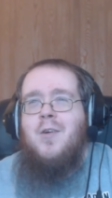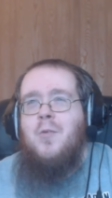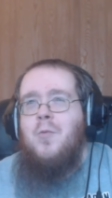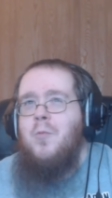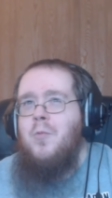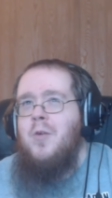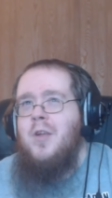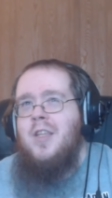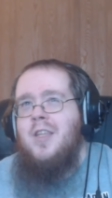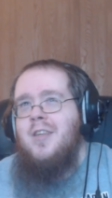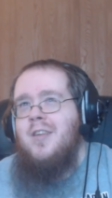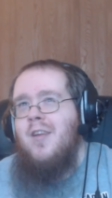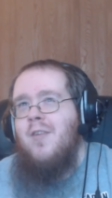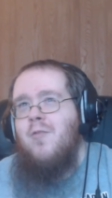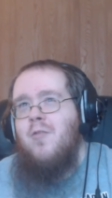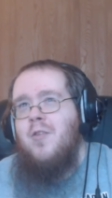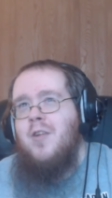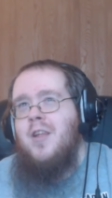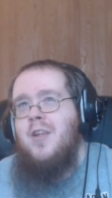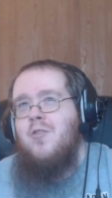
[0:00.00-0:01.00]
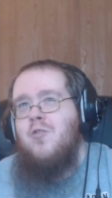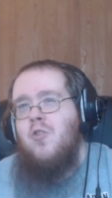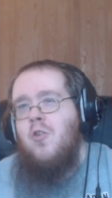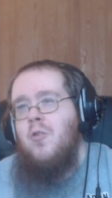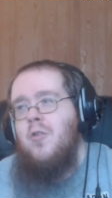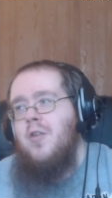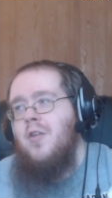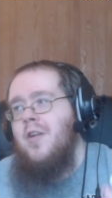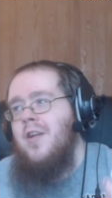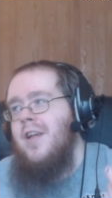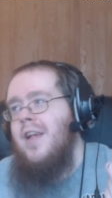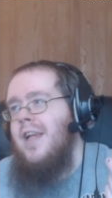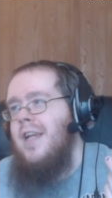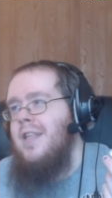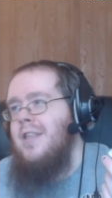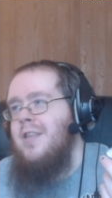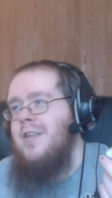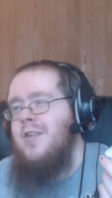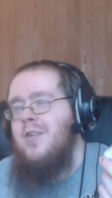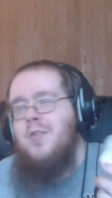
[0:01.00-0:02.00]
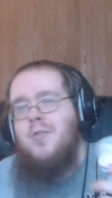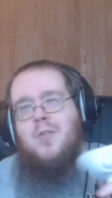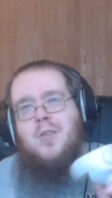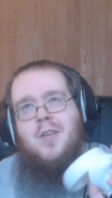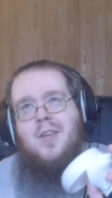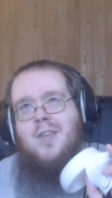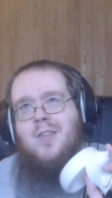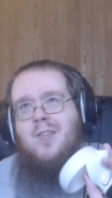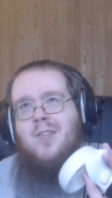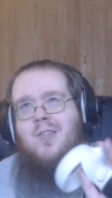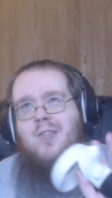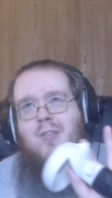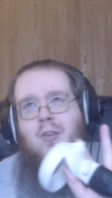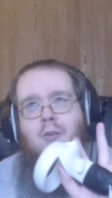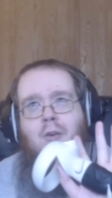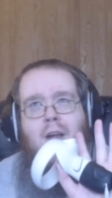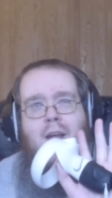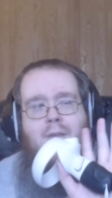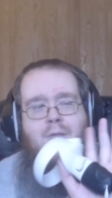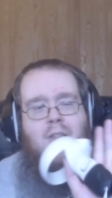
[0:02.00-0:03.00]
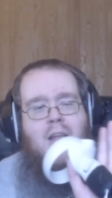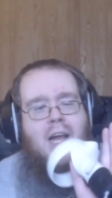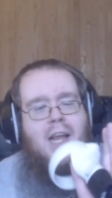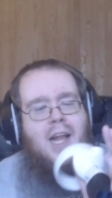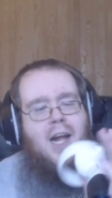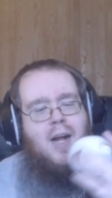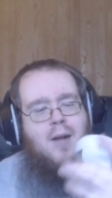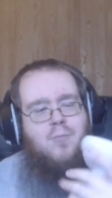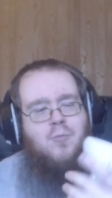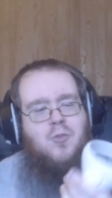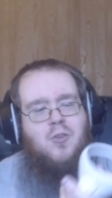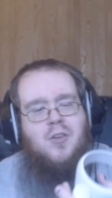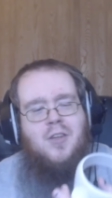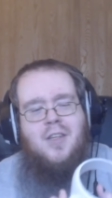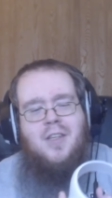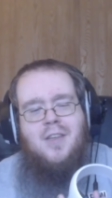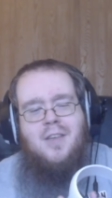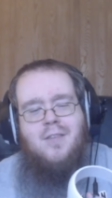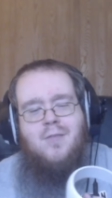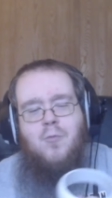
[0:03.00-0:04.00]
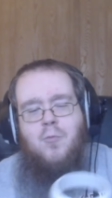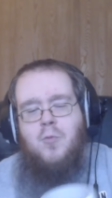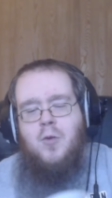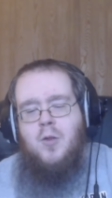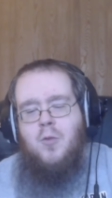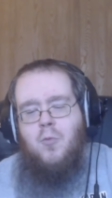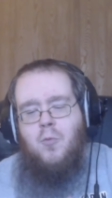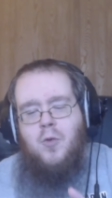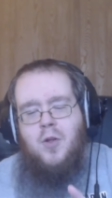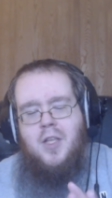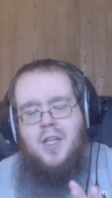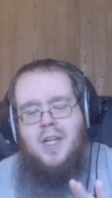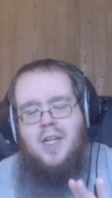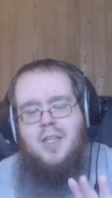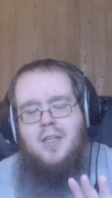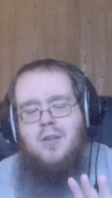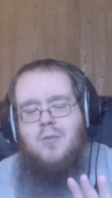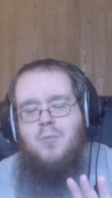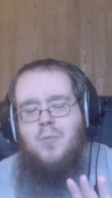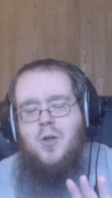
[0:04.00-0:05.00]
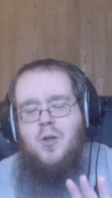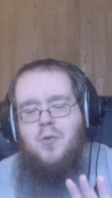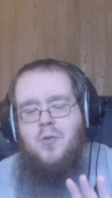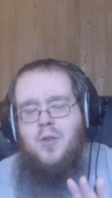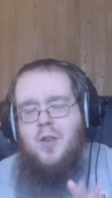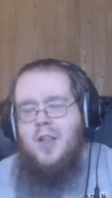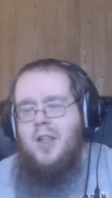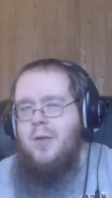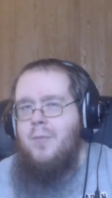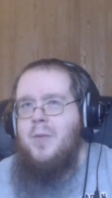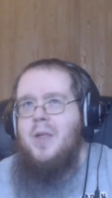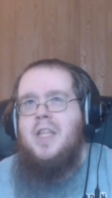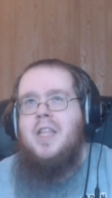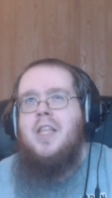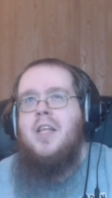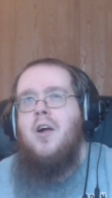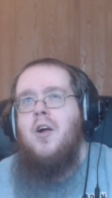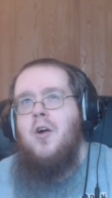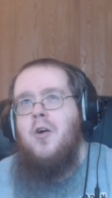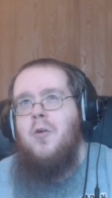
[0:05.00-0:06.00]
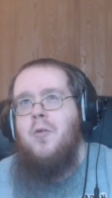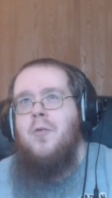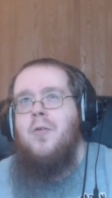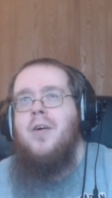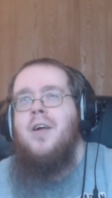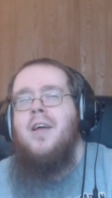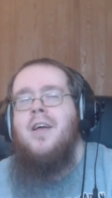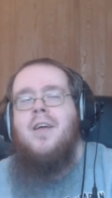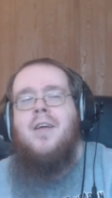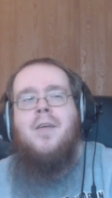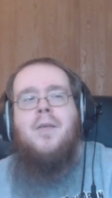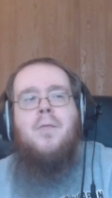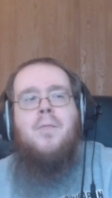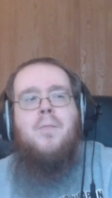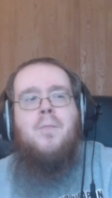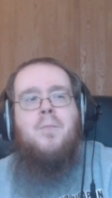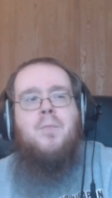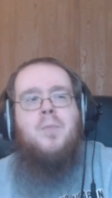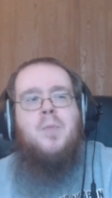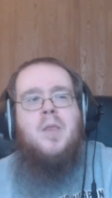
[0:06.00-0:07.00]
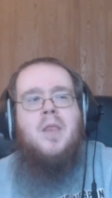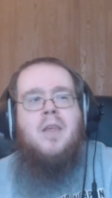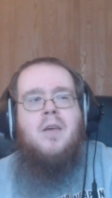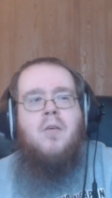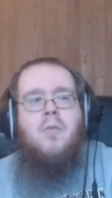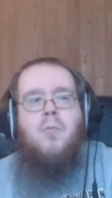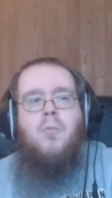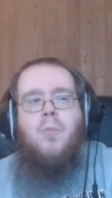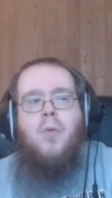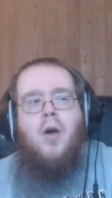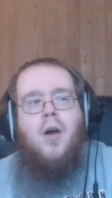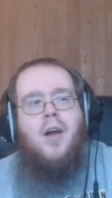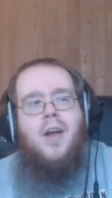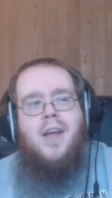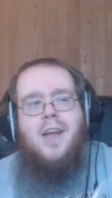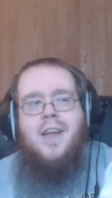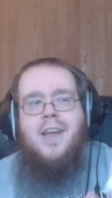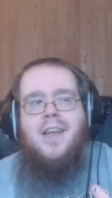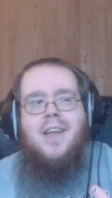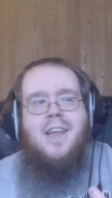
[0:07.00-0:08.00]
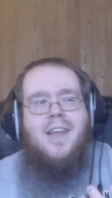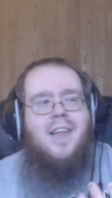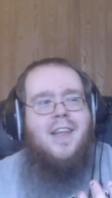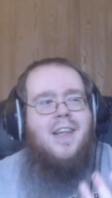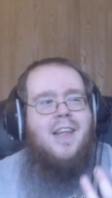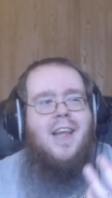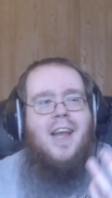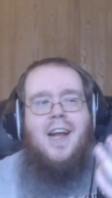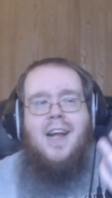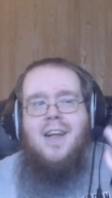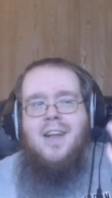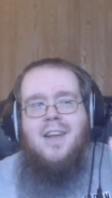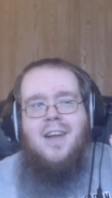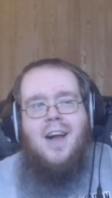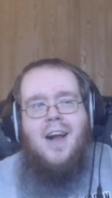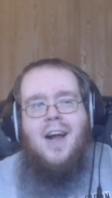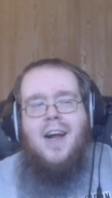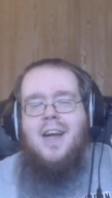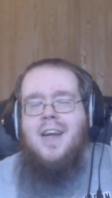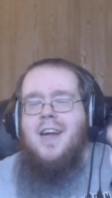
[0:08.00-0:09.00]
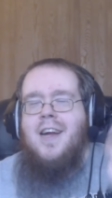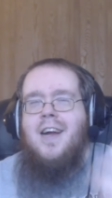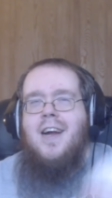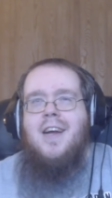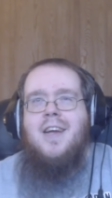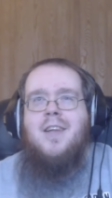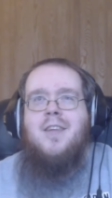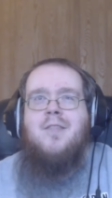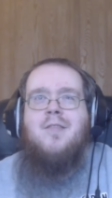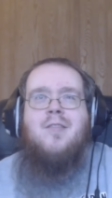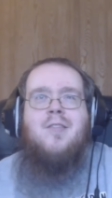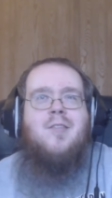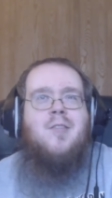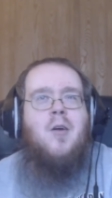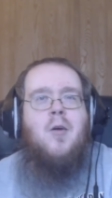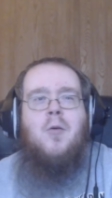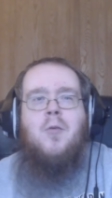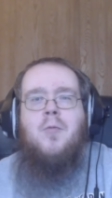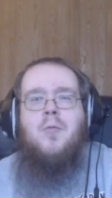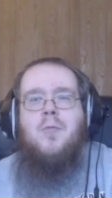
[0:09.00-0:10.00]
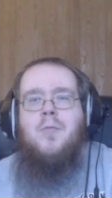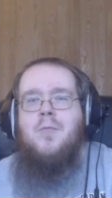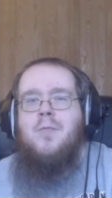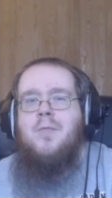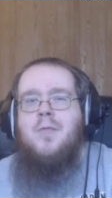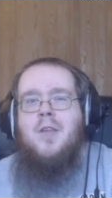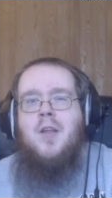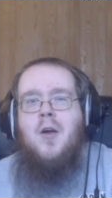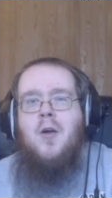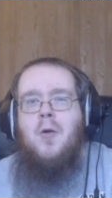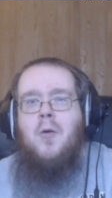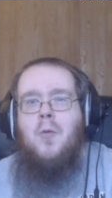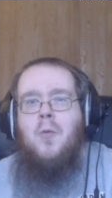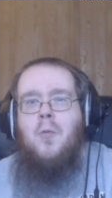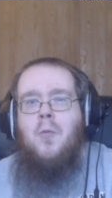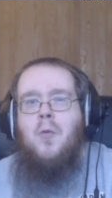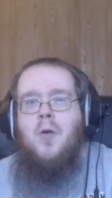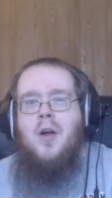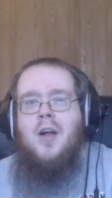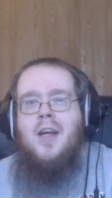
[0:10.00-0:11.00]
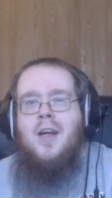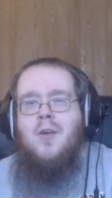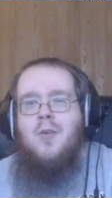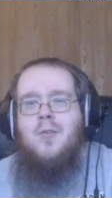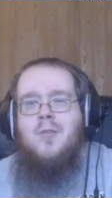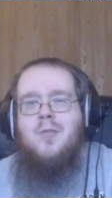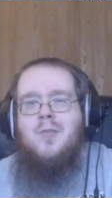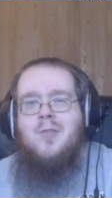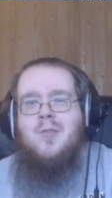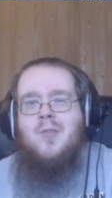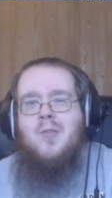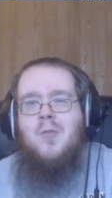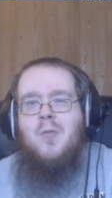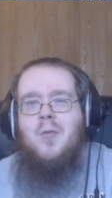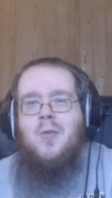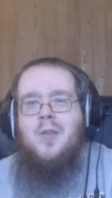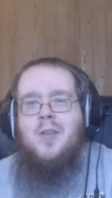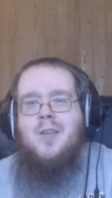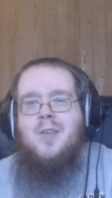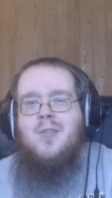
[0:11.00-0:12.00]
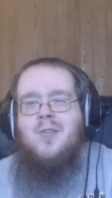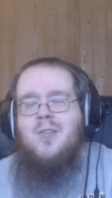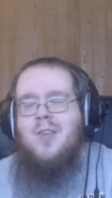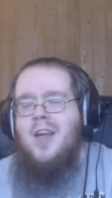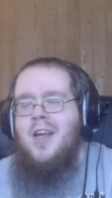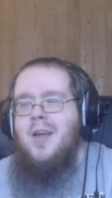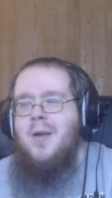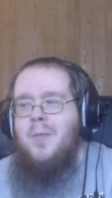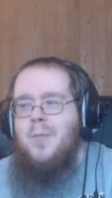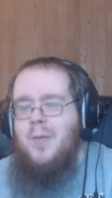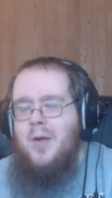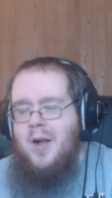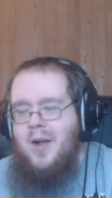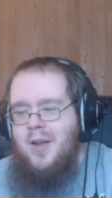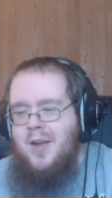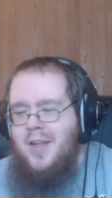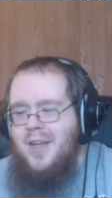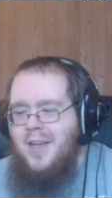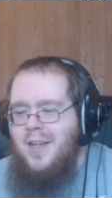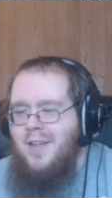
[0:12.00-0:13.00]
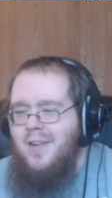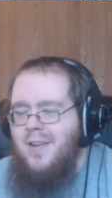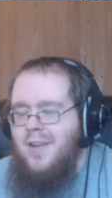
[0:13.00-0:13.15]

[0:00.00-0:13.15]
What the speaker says: with a different controller, and you can still have that option with one-handed mode, let me know. But yeah, I don't know what else to really say about it.